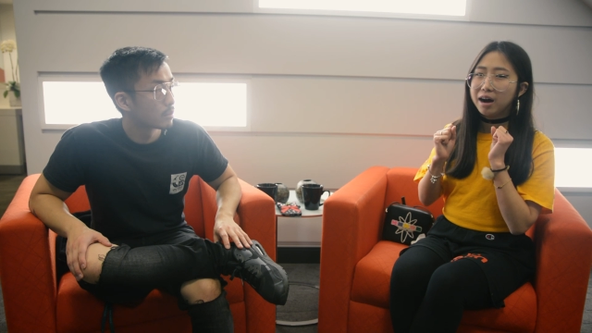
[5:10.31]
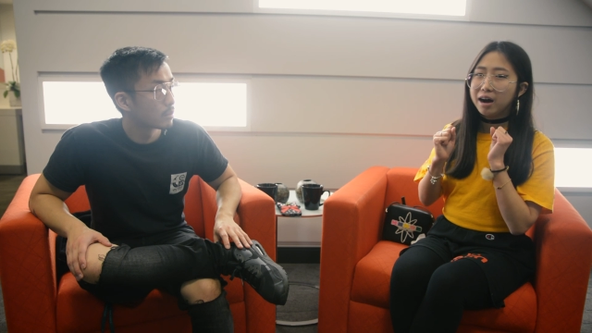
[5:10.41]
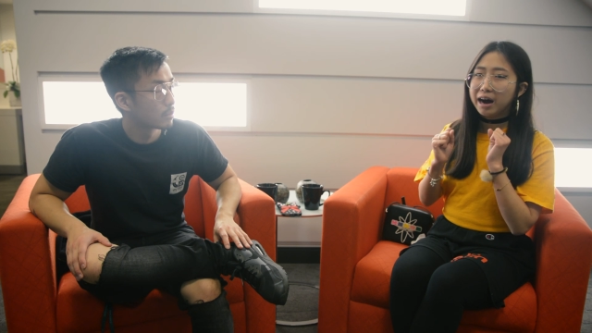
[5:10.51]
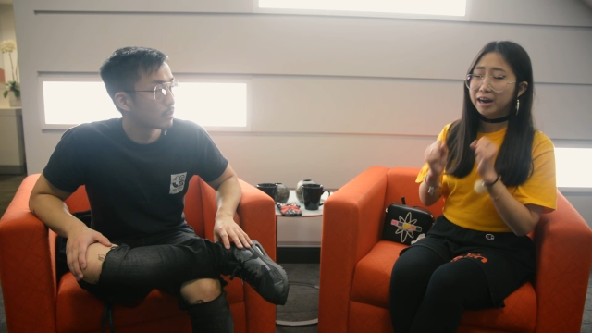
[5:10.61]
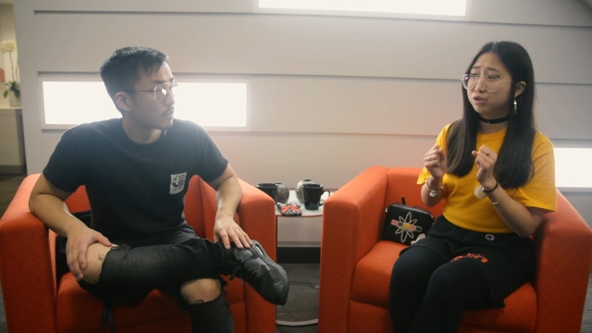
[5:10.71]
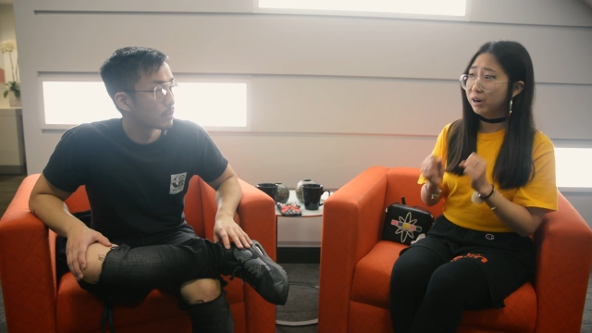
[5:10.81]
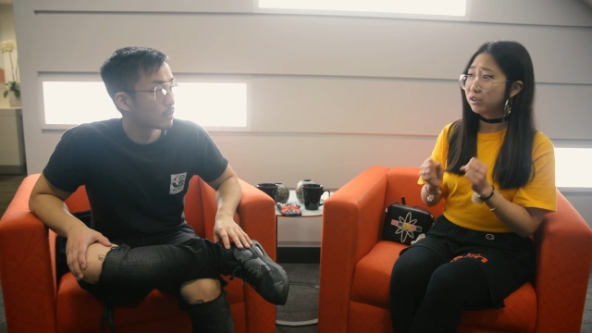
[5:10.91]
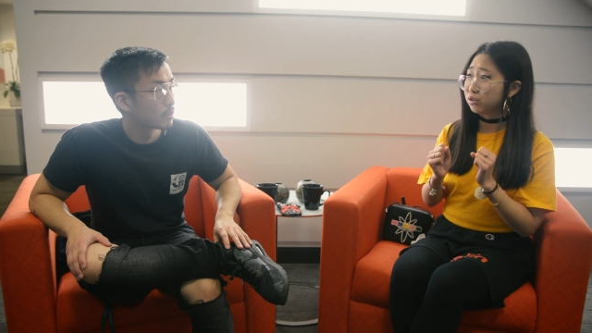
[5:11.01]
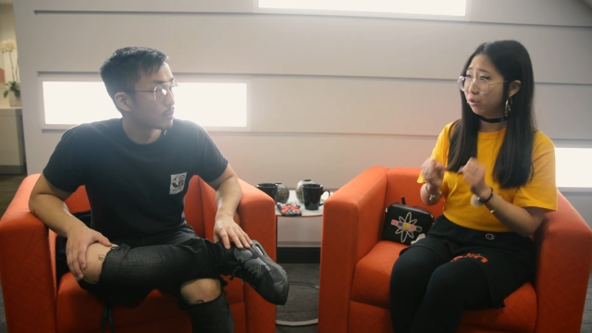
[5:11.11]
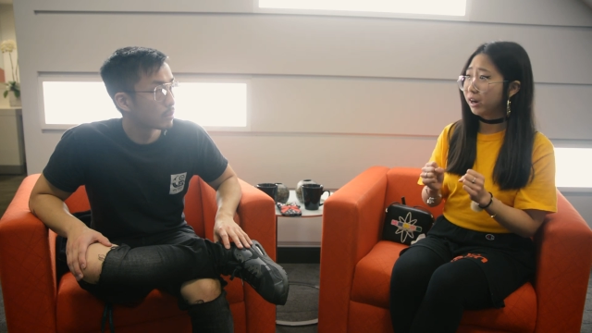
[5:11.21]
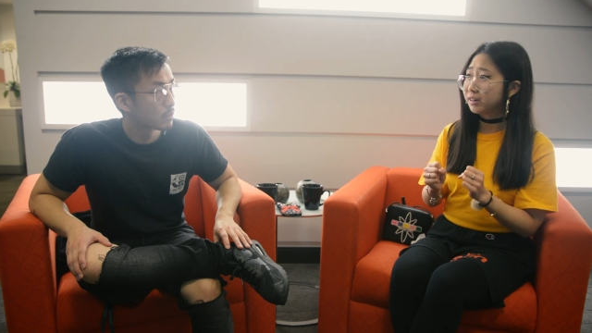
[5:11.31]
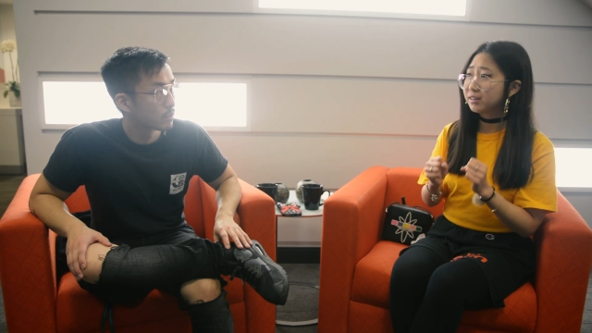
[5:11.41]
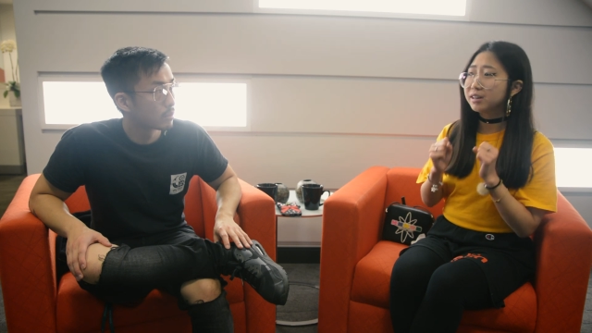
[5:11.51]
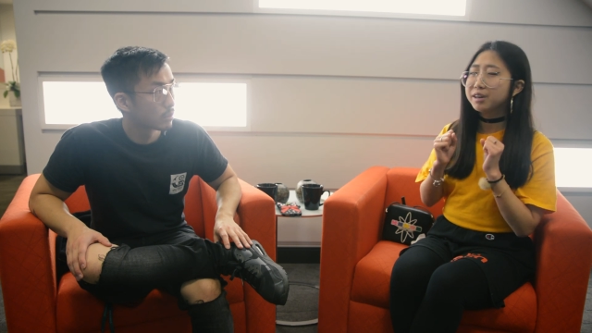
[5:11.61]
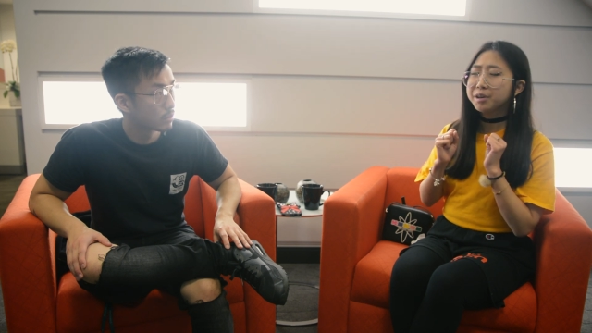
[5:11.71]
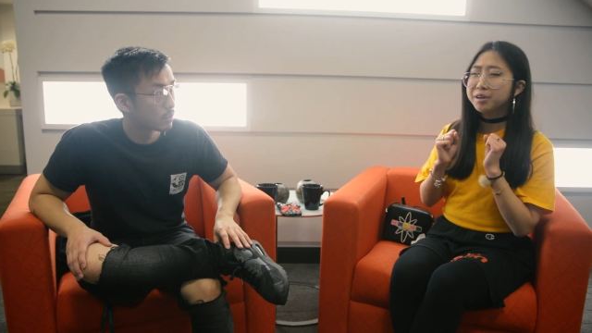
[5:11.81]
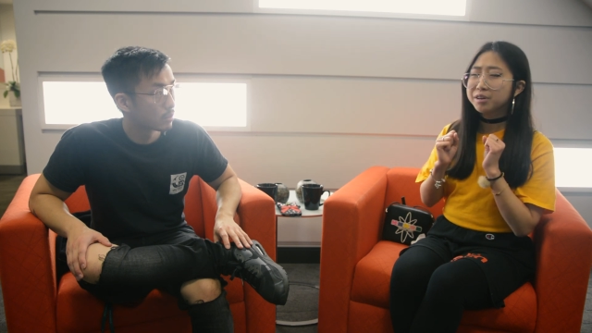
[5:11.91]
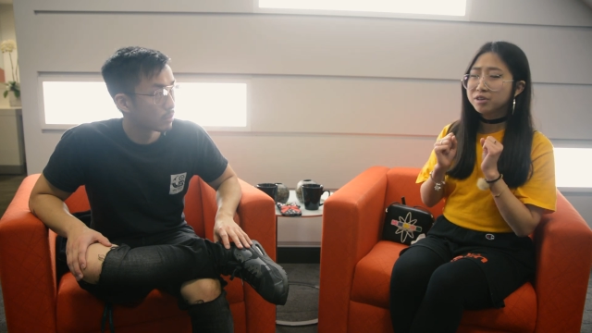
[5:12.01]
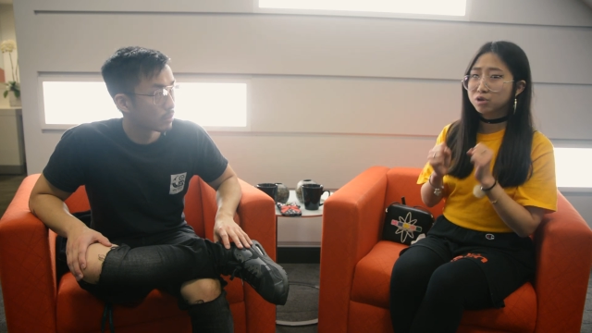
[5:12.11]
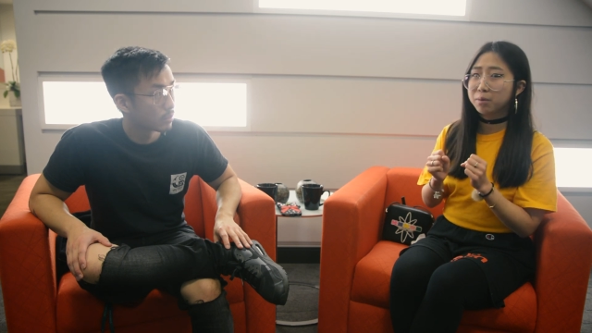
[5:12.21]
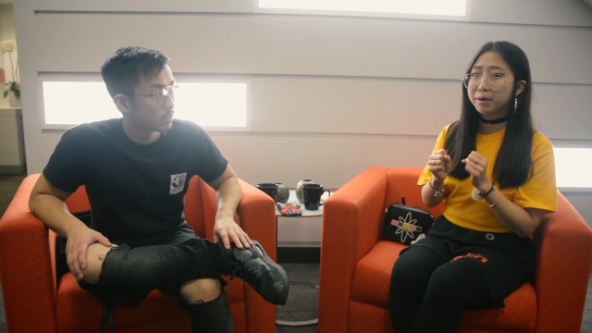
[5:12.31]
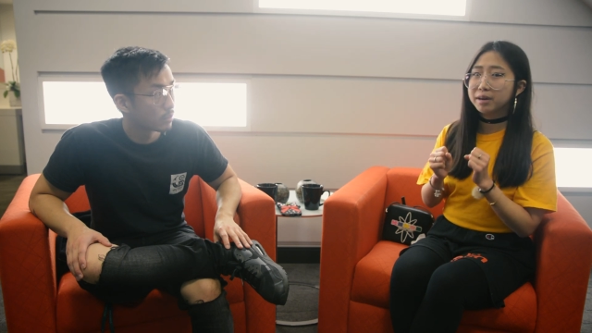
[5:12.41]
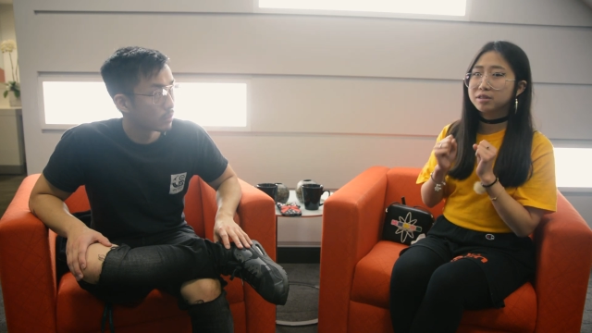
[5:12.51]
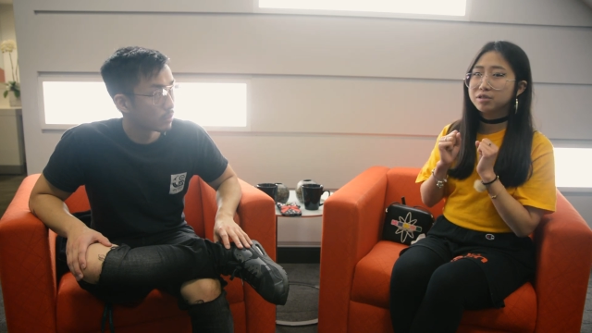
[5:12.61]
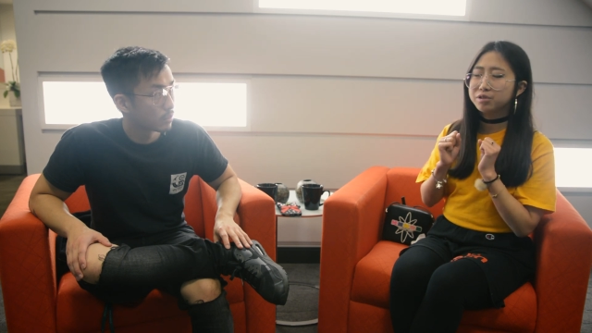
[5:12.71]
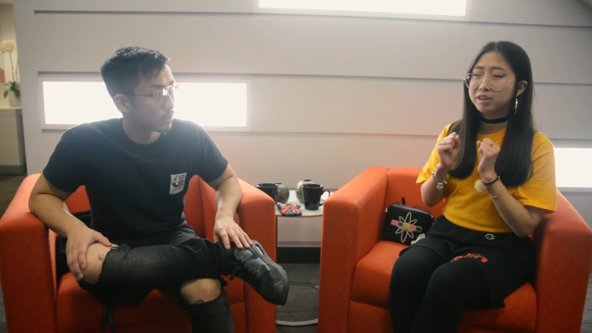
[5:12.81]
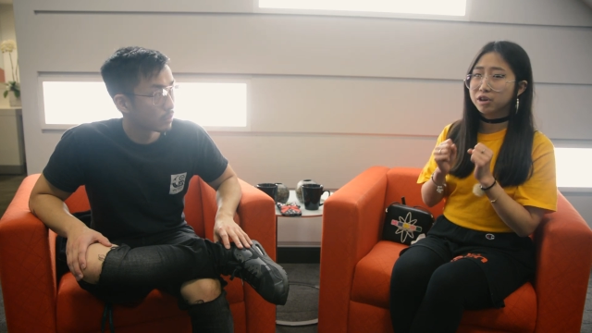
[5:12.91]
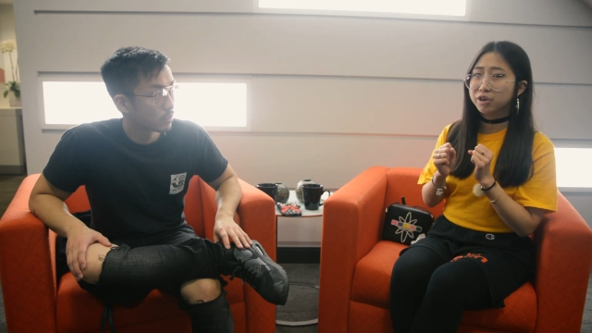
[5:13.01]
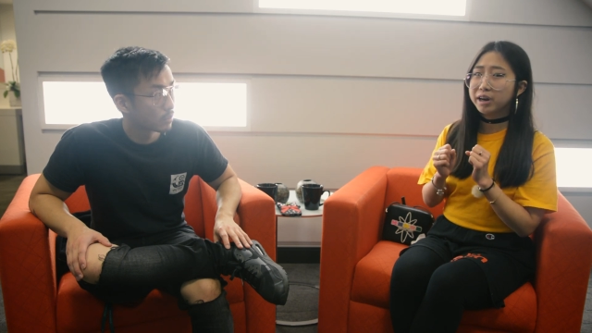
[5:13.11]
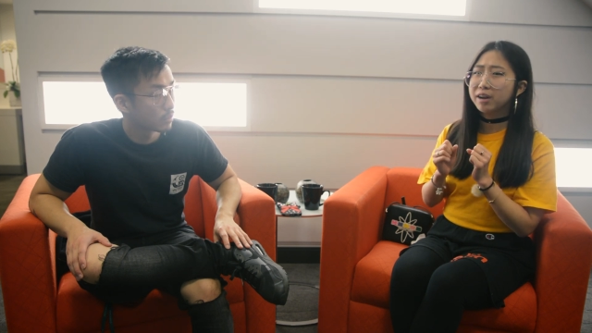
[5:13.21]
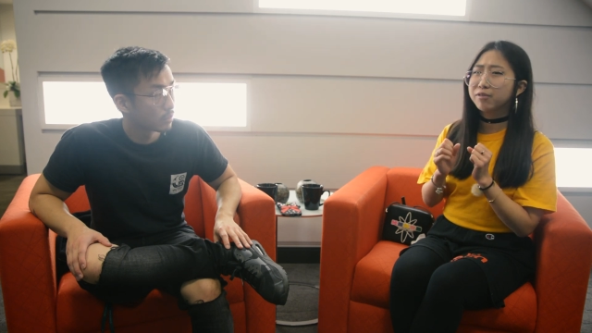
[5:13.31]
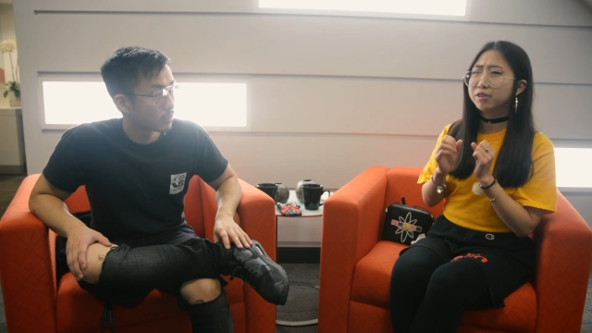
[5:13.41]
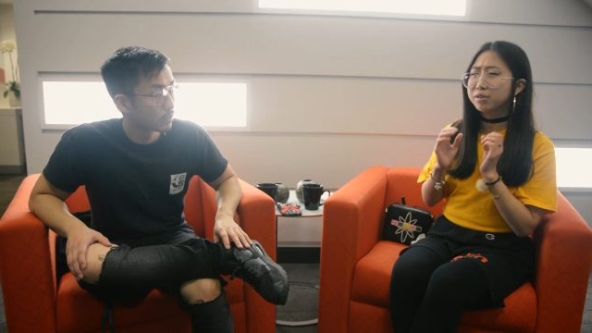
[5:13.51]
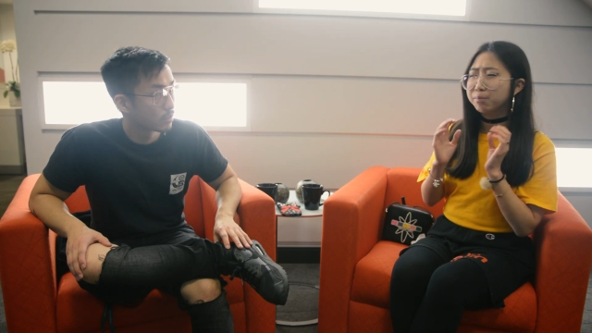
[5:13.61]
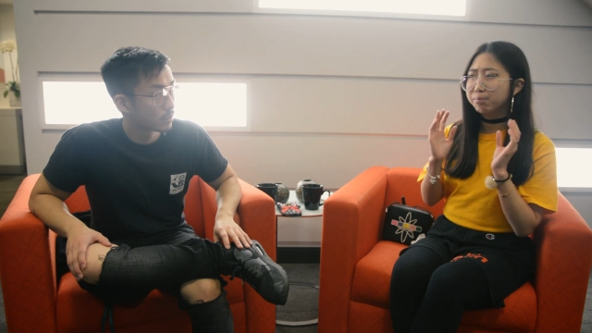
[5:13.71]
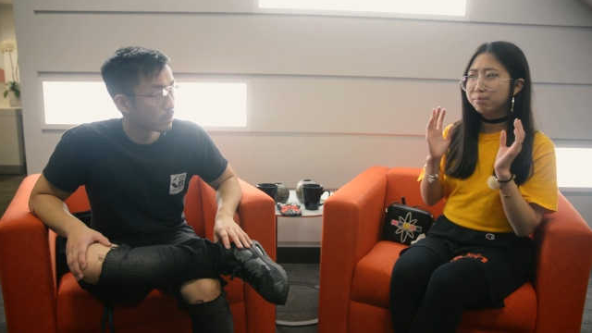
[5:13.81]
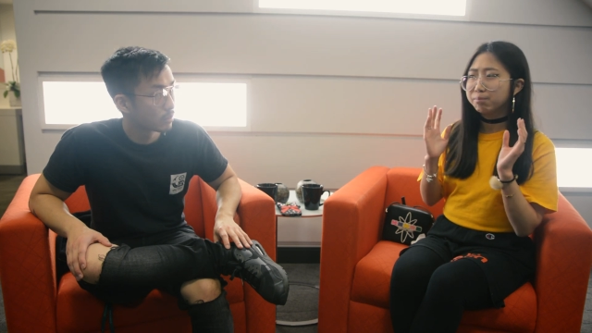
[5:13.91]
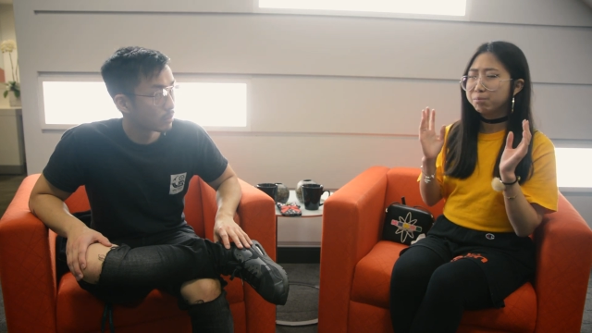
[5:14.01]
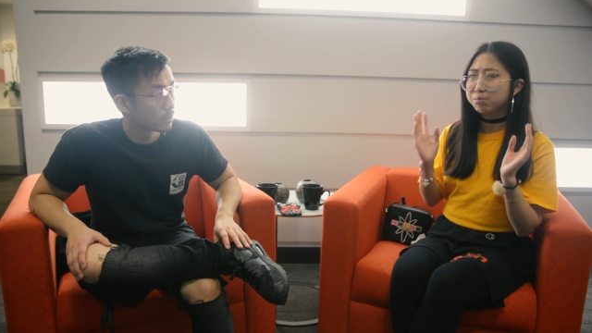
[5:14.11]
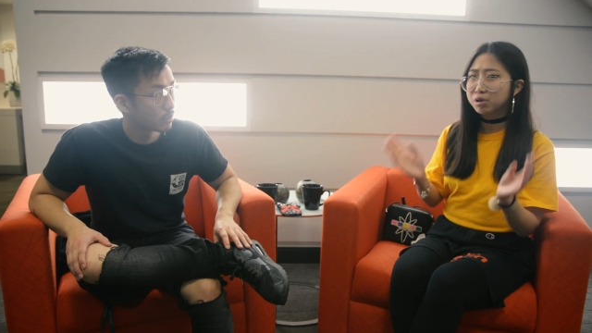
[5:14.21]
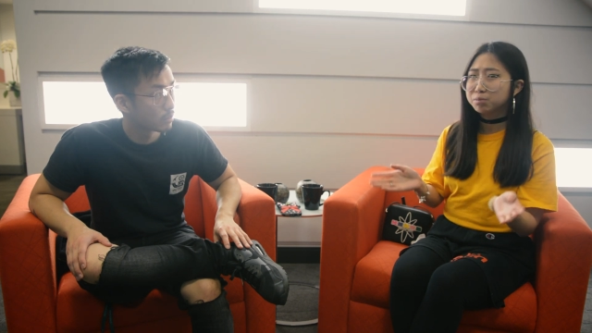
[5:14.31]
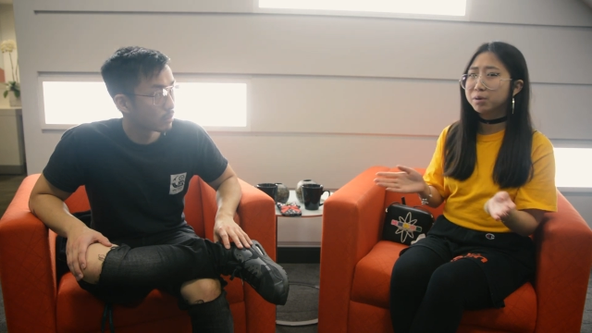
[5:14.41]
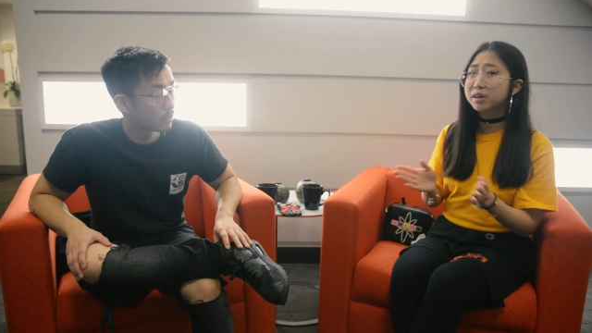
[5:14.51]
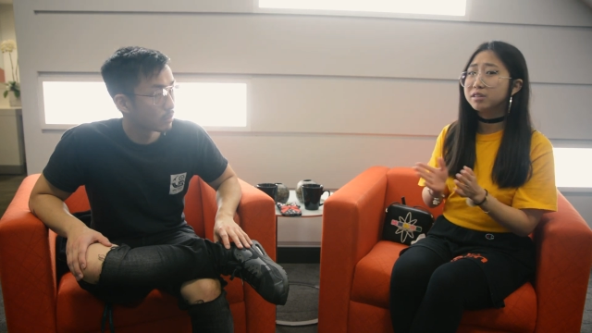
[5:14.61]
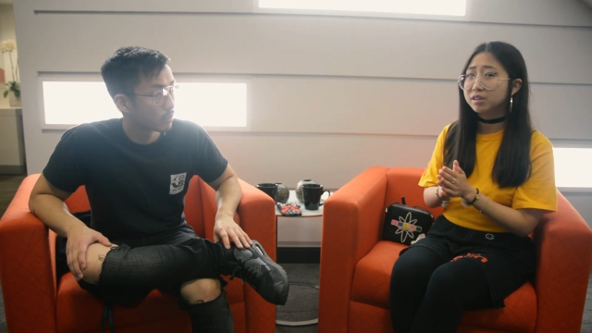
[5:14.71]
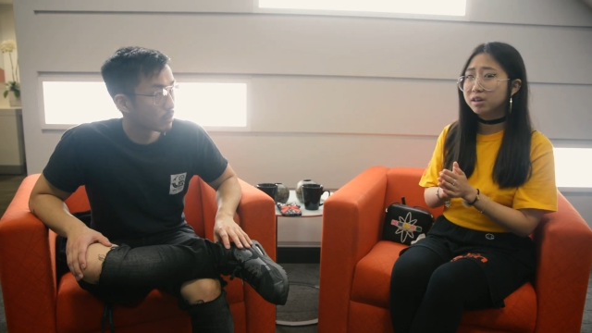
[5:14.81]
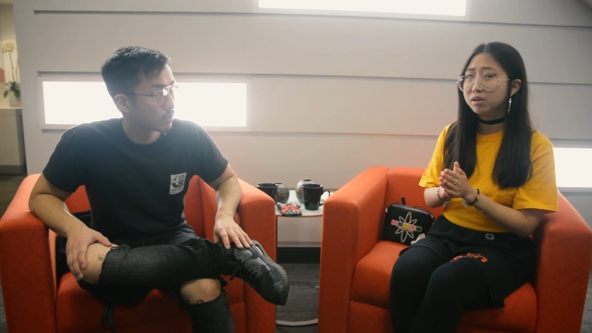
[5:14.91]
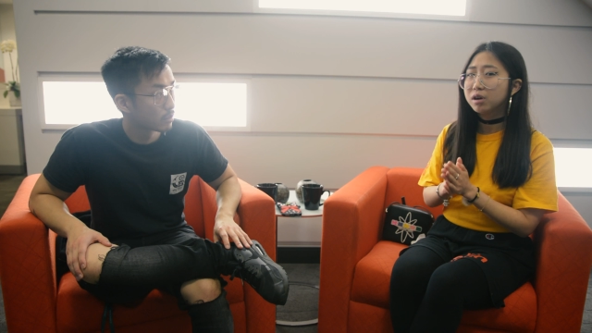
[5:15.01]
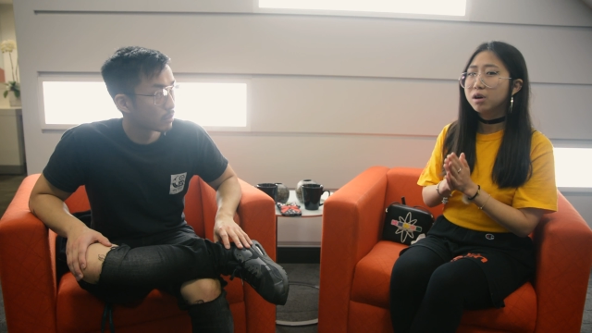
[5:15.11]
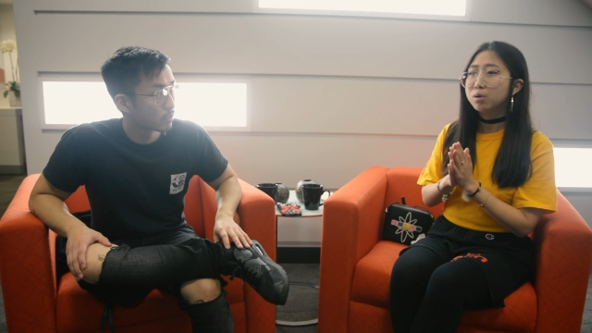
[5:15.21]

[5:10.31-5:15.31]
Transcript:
Speaker 1: I tried so hard to control my stuttering and for the most part it did